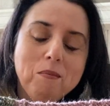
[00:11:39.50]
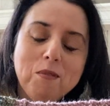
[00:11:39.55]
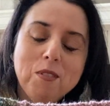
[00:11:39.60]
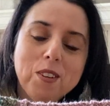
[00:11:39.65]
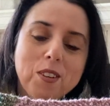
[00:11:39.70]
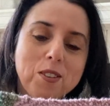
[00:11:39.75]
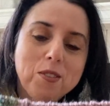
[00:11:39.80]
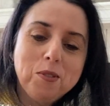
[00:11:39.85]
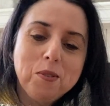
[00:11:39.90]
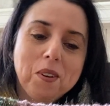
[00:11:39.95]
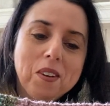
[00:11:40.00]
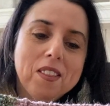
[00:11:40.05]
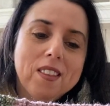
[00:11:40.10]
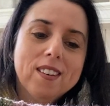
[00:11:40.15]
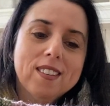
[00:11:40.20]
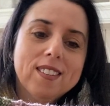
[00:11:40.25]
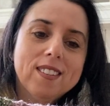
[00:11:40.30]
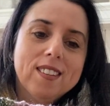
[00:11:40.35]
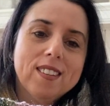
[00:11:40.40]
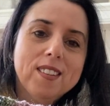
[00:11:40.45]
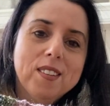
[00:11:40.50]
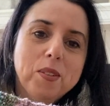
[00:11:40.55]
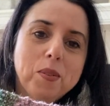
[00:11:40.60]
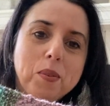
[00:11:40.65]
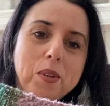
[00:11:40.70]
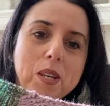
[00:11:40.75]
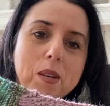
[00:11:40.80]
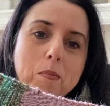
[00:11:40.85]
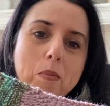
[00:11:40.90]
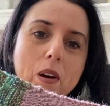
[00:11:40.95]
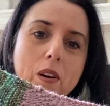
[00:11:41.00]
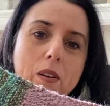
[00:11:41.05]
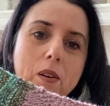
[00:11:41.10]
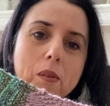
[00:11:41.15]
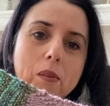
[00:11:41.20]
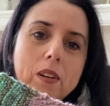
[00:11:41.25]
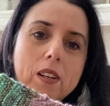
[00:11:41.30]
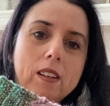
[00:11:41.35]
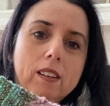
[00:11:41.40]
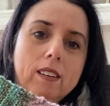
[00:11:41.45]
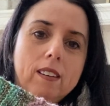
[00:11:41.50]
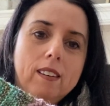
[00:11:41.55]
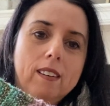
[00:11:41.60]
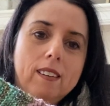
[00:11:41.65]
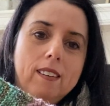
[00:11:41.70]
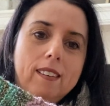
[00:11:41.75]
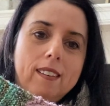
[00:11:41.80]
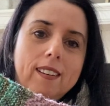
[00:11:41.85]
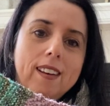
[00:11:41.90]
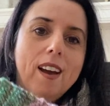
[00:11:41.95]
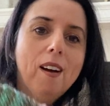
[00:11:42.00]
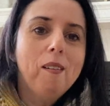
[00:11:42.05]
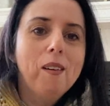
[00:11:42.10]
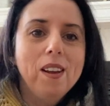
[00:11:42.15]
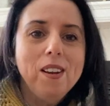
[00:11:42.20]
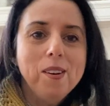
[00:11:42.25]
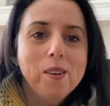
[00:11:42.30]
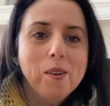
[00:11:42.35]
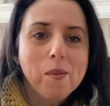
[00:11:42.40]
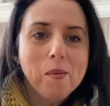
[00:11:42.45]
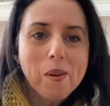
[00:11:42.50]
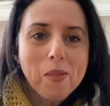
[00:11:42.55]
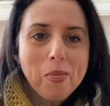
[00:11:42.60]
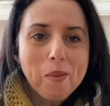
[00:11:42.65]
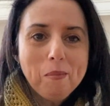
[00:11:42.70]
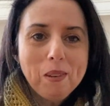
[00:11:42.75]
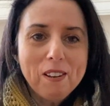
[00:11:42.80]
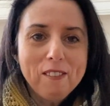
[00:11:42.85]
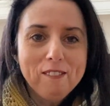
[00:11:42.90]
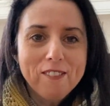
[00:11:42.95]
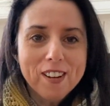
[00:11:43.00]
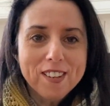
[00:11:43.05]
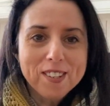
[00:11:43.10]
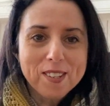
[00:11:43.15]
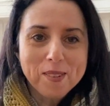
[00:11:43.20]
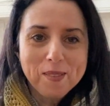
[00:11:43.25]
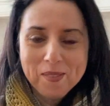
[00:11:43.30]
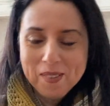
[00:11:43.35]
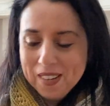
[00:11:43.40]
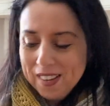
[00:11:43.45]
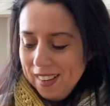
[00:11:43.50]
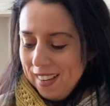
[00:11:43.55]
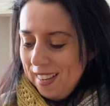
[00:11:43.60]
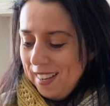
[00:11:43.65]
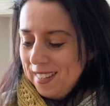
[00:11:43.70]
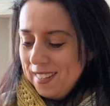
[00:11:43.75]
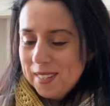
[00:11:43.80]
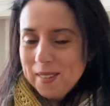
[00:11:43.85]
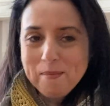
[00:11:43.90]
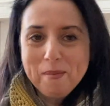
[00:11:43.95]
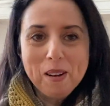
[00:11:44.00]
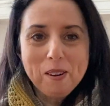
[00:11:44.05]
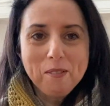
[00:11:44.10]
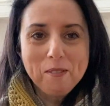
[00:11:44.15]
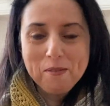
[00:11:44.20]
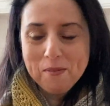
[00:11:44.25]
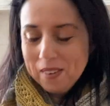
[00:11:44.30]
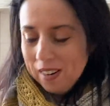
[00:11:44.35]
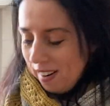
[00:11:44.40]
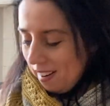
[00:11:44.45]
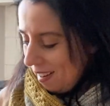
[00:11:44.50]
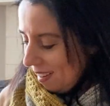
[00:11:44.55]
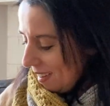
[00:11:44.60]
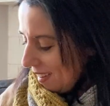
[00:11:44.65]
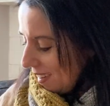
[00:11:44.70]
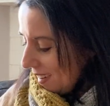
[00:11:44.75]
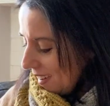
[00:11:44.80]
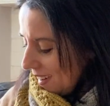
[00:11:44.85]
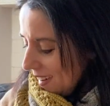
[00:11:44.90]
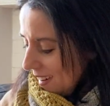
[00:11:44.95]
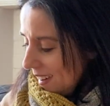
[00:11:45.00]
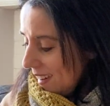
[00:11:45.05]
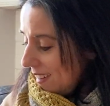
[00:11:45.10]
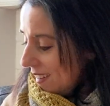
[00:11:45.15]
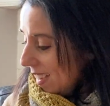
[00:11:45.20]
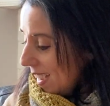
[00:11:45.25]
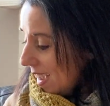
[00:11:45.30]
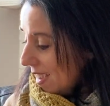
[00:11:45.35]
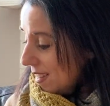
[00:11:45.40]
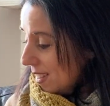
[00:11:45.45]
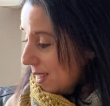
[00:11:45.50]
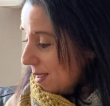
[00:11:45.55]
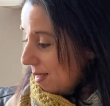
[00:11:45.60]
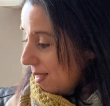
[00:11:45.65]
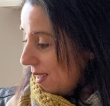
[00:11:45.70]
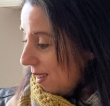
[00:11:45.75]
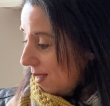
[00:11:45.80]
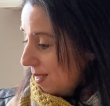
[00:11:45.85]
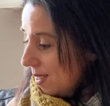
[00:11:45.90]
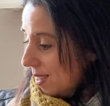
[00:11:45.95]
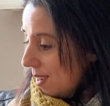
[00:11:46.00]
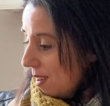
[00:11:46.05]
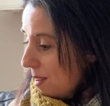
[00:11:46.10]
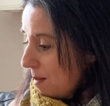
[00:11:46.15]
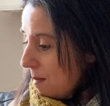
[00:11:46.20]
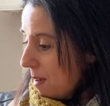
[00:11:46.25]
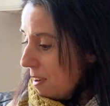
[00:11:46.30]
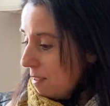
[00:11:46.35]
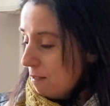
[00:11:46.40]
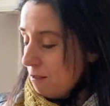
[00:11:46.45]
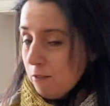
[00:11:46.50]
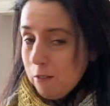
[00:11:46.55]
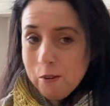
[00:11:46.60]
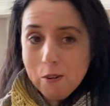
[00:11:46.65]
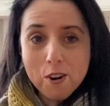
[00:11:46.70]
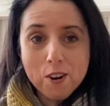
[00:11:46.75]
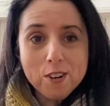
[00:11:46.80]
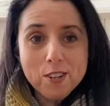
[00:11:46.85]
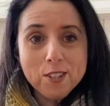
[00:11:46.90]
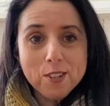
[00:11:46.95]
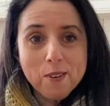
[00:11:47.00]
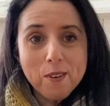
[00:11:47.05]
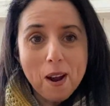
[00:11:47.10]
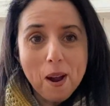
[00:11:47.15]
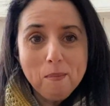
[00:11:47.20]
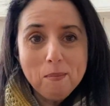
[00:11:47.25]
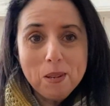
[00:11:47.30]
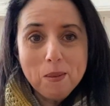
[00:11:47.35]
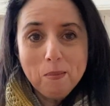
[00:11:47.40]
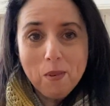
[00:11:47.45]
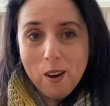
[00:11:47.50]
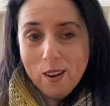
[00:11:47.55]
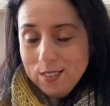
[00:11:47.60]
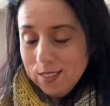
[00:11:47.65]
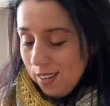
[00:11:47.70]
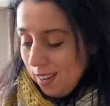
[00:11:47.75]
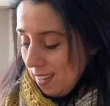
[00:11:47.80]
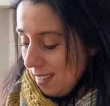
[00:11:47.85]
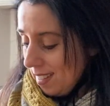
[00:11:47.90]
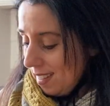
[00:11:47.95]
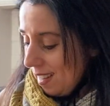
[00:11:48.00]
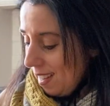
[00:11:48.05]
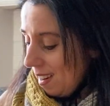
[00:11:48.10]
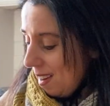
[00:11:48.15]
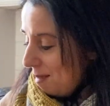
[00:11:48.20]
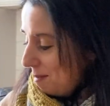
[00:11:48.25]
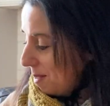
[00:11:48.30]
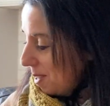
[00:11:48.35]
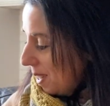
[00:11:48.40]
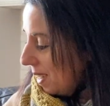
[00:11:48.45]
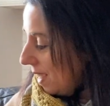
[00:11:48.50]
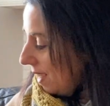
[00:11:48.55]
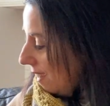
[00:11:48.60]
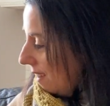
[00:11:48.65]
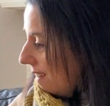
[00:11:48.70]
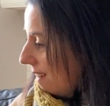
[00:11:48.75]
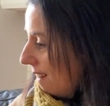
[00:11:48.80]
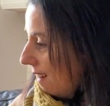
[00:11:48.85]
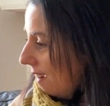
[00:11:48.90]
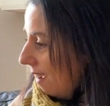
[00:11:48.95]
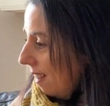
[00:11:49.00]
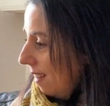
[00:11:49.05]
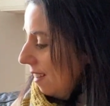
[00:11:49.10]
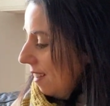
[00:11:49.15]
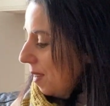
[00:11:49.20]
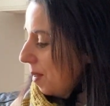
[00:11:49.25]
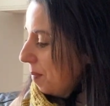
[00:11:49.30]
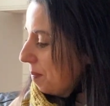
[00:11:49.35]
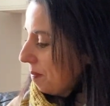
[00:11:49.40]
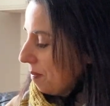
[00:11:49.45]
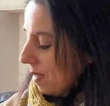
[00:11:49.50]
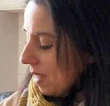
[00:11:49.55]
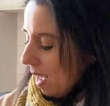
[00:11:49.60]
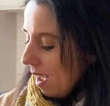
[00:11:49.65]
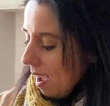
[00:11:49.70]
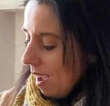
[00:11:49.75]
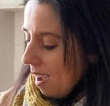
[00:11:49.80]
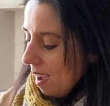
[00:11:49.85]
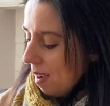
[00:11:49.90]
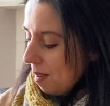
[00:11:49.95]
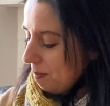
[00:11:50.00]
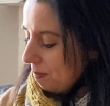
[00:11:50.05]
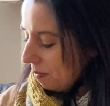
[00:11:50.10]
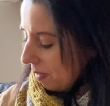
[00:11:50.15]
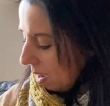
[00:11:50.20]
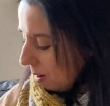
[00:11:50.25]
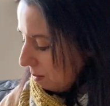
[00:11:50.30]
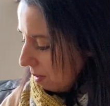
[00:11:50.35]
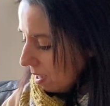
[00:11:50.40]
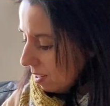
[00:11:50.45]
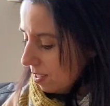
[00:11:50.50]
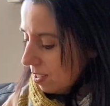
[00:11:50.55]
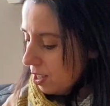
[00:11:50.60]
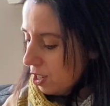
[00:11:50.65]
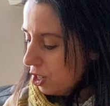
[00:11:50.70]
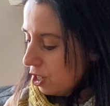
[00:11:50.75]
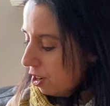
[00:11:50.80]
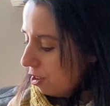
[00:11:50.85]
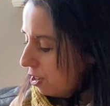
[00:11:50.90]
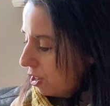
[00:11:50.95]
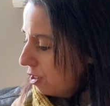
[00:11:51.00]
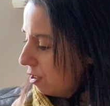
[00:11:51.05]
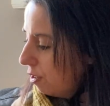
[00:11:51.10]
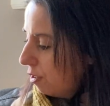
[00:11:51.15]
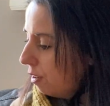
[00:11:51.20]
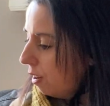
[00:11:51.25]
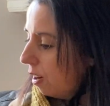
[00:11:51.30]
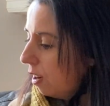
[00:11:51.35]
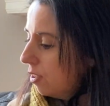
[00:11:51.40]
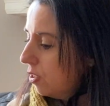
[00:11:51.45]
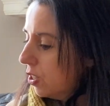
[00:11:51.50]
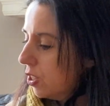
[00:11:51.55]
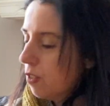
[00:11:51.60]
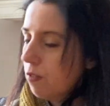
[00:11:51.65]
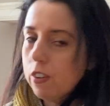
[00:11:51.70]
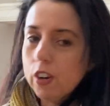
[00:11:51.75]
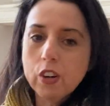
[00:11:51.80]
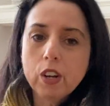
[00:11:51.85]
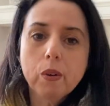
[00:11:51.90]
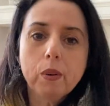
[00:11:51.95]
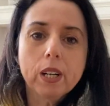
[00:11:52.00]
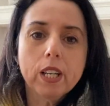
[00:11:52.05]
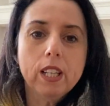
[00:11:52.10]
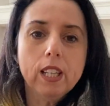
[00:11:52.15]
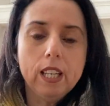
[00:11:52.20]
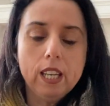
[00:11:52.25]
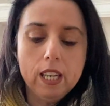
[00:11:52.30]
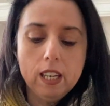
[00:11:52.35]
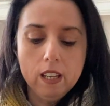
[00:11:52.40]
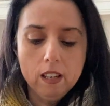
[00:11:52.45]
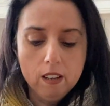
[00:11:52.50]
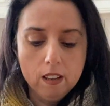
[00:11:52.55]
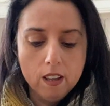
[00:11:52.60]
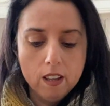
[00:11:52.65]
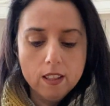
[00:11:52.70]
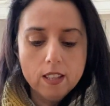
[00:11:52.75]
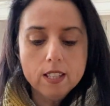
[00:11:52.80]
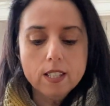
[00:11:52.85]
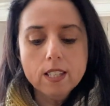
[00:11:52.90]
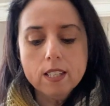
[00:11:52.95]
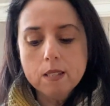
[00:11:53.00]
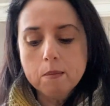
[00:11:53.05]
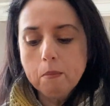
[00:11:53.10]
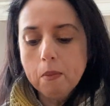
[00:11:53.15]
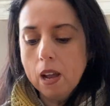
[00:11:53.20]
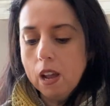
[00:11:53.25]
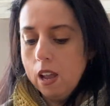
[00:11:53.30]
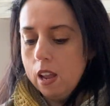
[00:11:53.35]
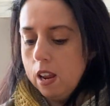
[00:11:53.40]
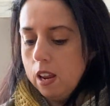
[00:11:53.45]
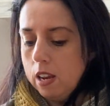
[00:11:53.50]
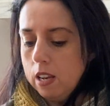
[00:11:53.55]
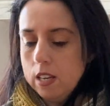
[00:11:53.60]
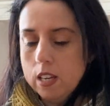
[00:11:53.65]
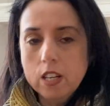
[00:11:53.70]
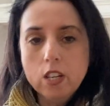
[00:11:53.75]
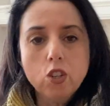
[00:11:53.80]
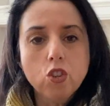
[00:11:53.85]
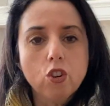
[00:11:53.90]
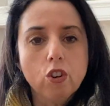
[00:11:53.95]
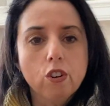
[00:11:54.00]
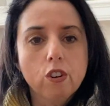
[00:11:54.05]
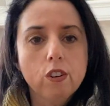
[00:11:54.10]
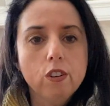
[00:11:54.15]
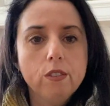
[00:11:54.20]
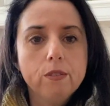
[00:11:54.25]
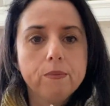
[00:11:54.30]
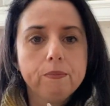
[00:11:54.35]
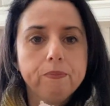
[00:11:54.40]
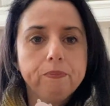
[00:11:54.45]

enjoying this. So this will keep on going. Now I know what the big fuss is about. Okay, so those are my 4 scrappy projects that I'm working on. I wanted to show you just very quickly. This is my knitting journal